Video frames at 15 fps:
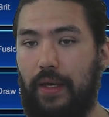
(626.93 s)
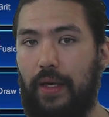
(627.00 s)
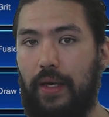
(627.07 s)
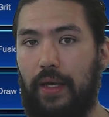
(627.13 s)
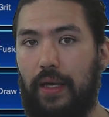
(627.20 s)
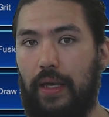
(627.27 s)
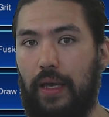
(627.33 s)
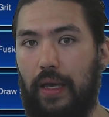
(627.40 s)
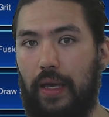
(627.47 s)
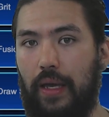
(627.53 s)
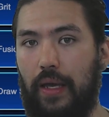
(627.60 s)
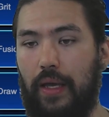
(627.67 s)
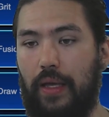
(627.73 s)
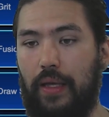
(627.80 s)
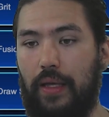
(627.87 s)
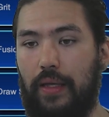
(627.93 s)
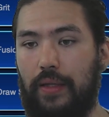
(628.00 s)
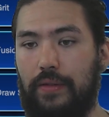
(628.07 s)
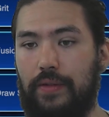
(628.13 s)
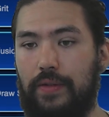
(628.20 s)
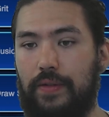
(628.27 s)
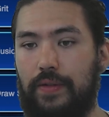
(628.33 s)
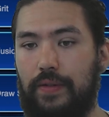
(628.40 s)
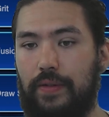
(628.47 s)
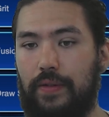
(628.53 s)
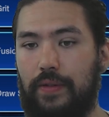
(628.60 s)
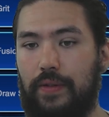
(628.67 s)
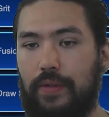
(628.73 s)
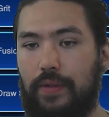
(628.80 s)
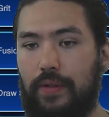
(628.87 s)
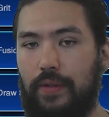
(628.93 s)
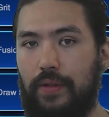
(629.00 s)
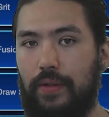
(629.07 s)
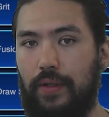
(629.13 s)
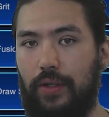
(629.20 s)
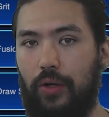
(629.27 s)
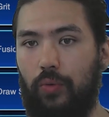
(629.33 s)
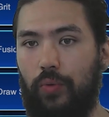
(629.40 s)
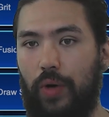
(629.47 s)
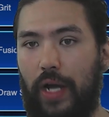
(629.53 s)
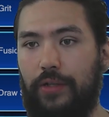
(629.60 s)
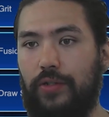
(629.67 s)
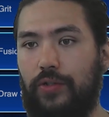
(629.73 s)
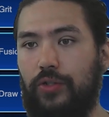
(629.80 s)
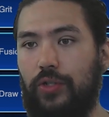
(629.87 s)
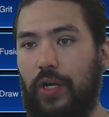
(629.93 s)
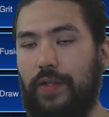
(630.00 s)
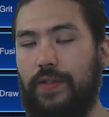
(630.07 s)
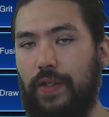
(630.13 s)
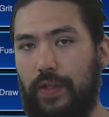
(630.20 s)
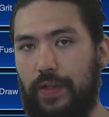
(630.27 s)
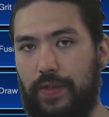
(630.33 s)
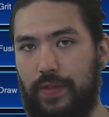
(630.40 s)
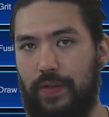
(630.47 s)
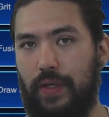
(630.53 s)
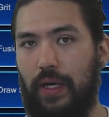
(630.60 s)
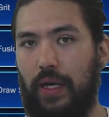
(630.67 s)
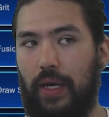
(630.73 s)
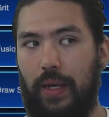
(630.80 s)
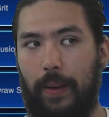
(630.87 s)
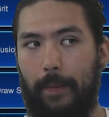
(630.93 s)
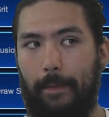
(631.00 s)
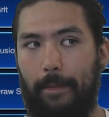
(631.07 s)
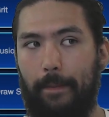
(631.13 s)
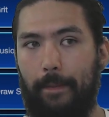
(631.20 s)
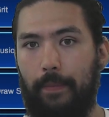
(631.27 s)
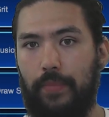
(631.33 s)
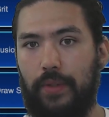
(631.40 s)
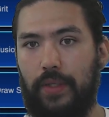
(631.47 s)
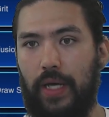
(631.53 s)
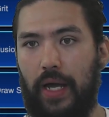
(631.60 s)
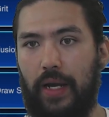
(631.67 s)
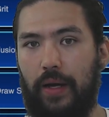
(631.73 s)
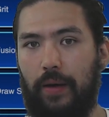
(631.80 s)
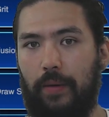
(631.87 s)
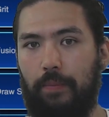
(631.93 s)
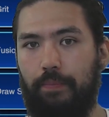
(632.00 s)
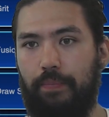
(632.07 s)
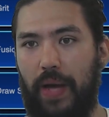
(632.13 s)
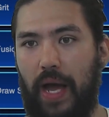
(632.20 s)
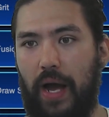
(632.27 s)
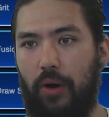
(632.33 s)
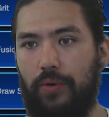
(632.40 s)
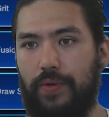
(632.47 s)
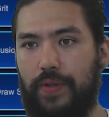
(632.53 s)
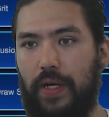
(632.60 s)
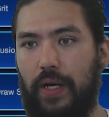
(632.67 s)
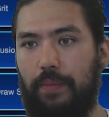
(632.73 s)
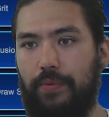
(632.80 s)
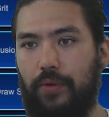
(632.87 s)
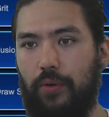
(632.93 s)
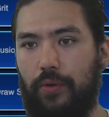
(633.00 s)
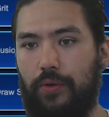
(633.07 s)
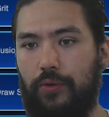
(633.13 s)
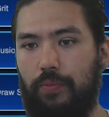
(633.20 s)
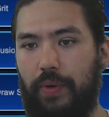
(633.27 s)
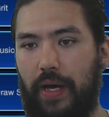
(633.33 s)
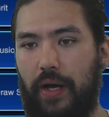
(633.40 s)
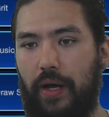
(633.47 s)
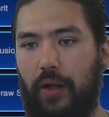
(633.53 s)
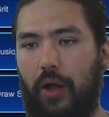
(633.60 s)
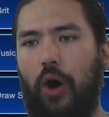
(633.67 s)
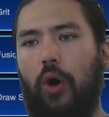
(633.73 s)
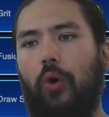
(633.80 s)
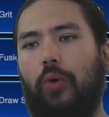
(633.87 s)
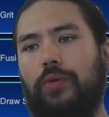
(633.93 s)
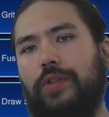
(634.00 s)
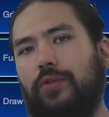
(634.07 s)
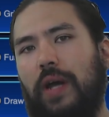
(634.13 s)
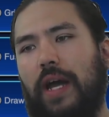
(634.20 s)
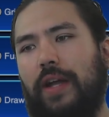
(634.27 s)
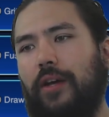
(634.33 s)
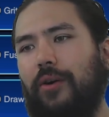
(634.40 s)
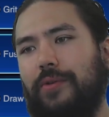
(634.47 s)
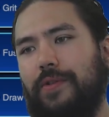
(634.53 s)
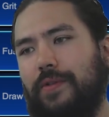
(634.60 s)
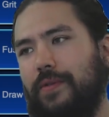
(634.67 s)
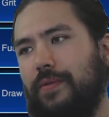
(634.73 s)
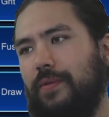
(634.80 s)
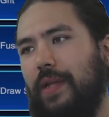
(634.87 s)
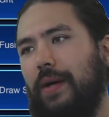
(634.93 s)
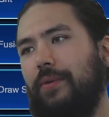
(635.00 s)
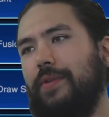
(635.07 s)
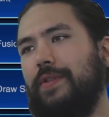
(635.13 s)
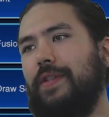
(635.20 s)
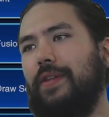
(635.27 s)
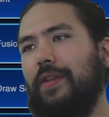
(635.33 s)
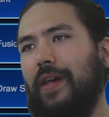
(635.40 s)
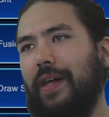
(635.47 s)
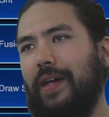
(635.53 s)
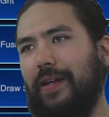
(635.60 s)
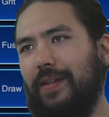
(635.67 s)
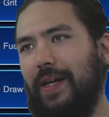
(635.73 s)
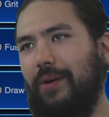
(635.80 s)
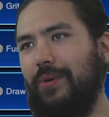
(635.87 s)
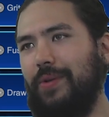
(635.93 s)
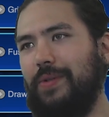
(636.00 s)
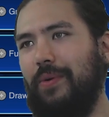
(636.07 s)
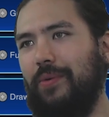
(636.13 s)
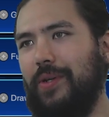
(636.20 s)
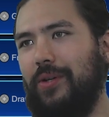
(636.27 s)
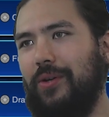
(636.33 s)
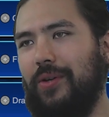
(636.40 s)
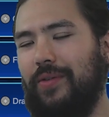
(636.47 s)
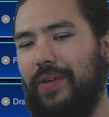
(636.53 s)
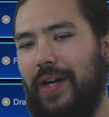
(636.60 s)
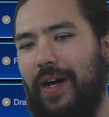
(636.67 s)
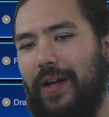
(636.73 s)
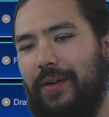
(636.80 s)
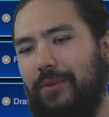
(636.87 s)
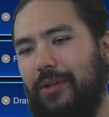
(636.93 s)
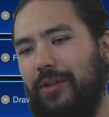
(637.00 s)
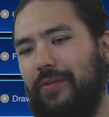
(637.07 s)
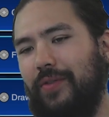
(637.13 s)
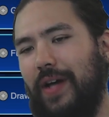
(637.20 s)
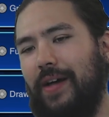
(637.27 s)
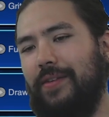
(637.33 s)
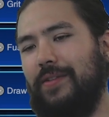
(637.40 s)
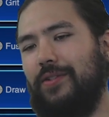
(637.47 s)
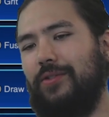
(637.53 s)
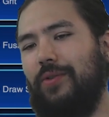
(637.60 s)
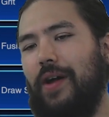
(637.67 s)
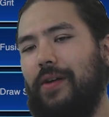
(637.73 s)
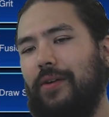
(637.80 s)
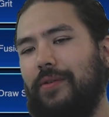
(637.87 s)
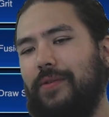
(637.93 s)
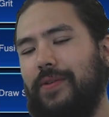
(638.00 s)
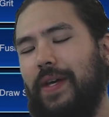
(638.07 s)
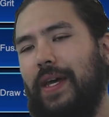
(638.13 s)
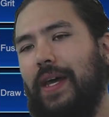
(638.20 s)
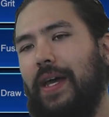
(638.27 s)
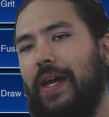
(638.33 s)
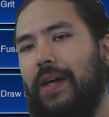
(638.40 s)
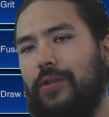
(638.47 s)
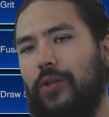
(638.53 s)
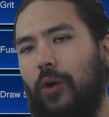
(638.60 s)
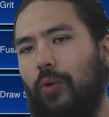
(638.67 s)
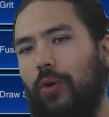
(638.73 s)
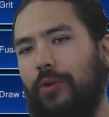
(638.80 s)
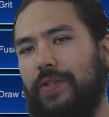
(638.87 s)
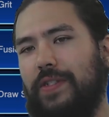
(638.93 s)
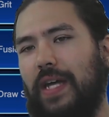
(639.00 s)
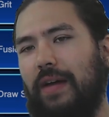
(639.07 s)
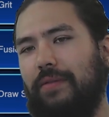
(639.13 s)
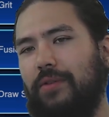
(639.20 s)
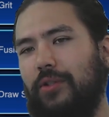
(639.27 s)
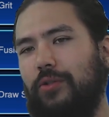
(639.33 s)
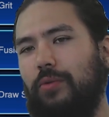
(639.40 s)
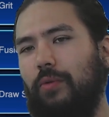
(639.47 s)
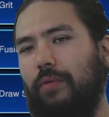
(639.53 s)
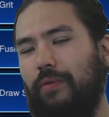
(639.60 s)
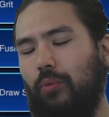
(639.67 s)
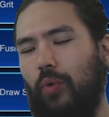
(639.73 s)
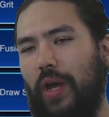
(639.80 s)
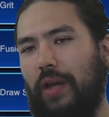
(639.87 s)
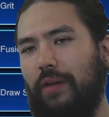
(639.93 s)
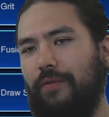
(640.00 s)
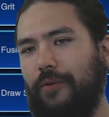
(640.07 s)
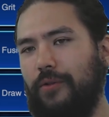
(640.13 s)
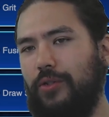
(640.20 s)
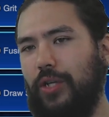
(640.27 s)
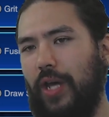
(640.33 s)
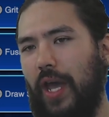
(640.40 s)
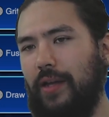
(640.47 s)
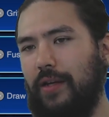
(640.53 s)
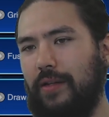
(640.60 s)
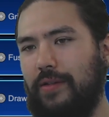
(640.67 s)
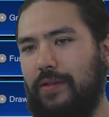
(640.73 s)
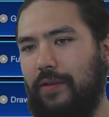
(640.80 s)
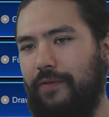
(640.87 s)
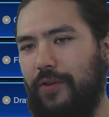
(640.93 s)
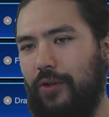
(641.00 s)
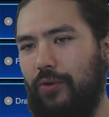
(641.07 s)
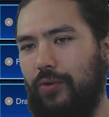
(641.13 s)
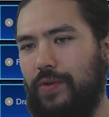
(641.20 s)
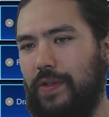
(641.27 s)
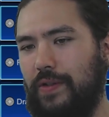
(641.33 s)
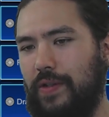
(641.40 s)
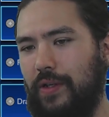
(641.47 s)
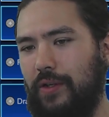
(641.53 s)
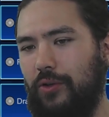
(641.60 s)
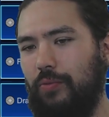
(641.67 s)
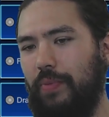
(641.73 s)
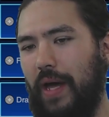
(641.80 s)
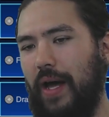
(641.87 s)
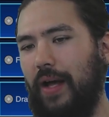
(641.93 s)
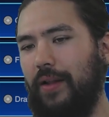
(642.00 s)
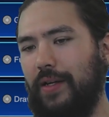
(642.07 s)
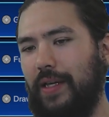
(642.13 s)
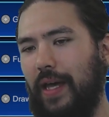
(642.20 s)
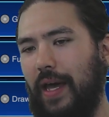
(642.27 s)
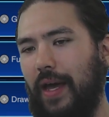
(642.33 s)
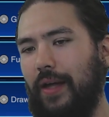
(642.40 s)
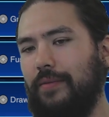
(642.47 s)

And, you know, Righteous Justice kind of powers up your Yubel. Oh, Stratos. That was the thing. That was what we could have gotten. We could have gotten the Stratos. So we'll just have to wait for Jaden to fuse into Yubel again.